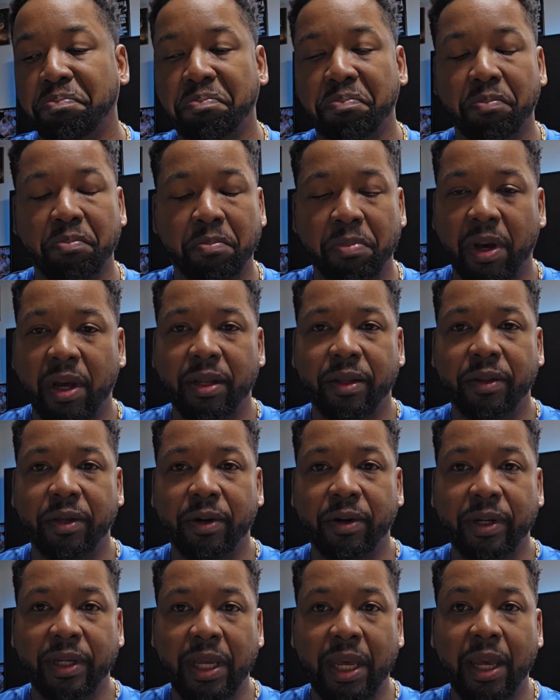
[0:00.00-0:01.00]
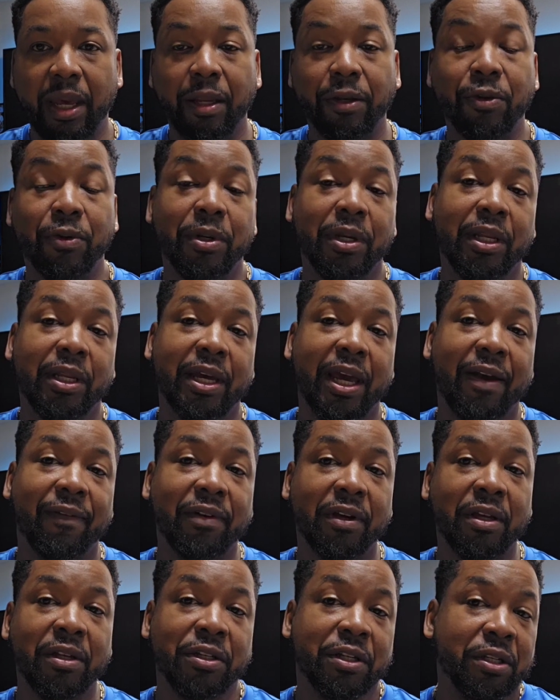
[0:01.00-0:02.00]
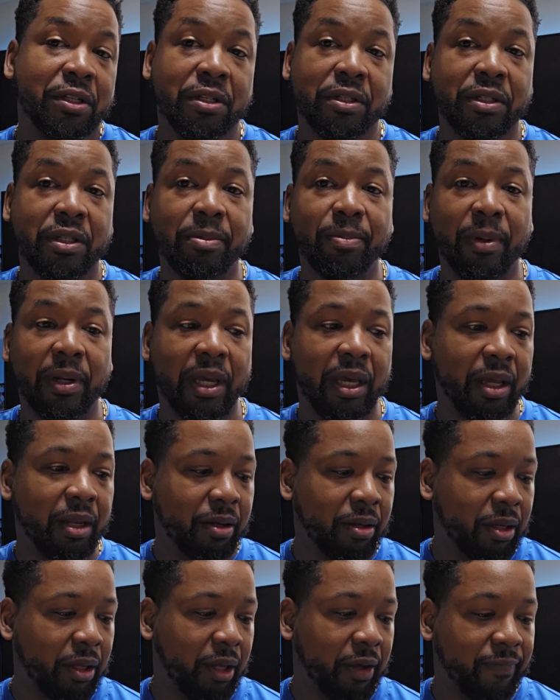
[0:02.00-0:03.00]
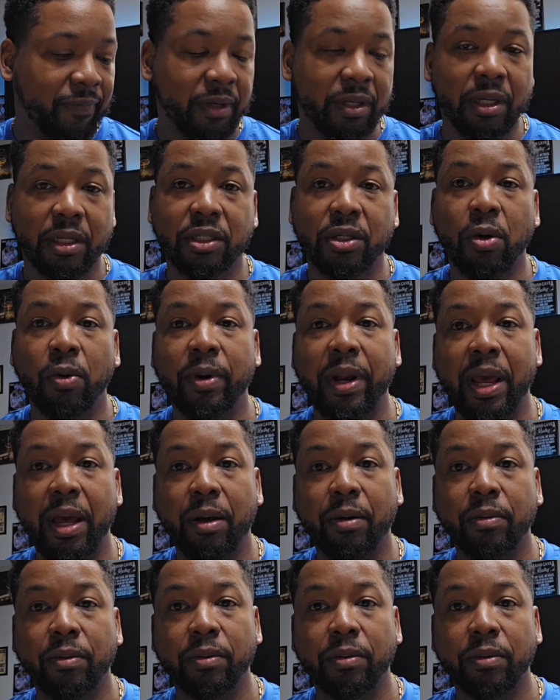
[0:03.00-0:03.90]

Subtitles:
But there again, you need to have a contingency plan if it does go down.